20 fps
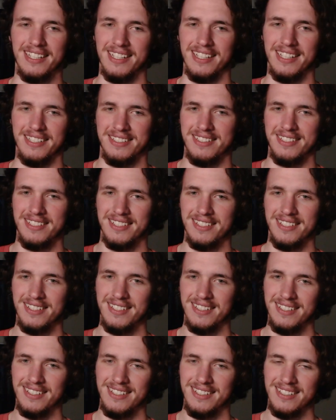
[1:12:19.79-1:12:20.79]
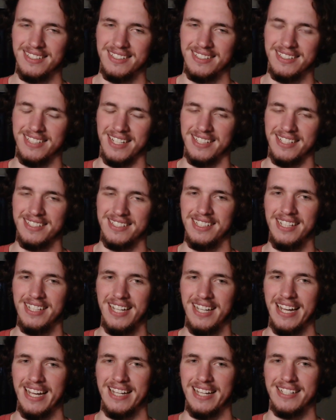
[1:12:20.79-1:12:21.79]
this:
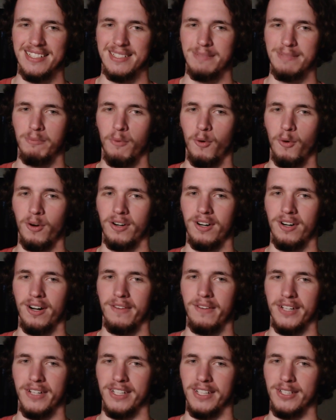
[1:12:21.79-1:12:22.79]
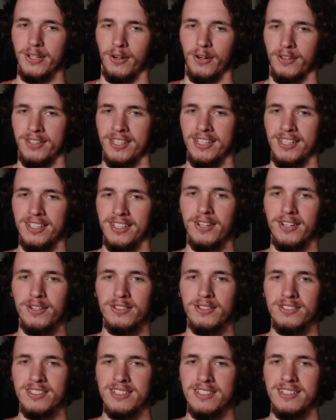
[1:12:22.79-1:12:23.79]
Jesse has more of a girthy
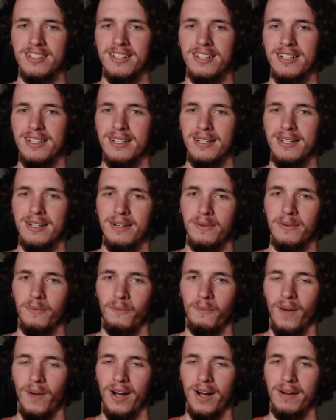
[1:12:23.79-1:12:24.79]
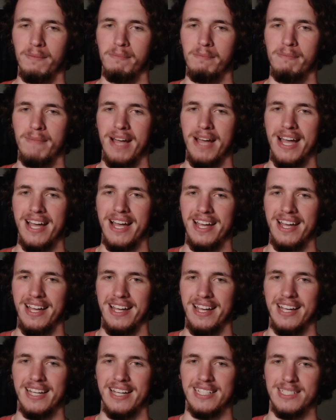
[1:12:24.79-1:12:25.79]
nose, while Matt
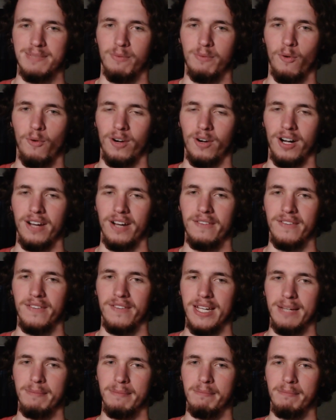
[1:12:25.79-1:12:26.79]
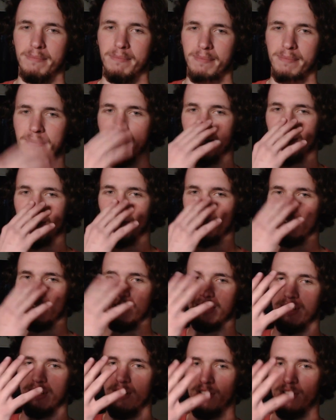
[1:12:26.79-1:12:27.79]
has more of a bigger,
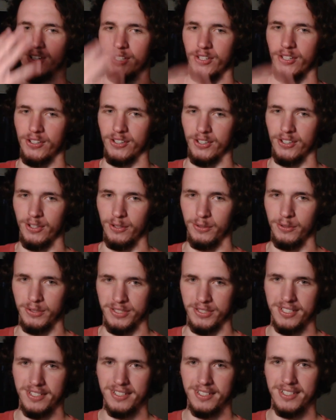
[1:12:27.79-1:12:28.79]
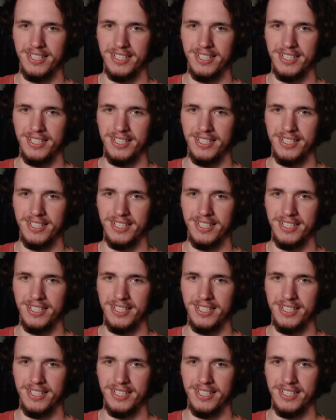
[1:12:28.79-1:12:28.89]
longer nose.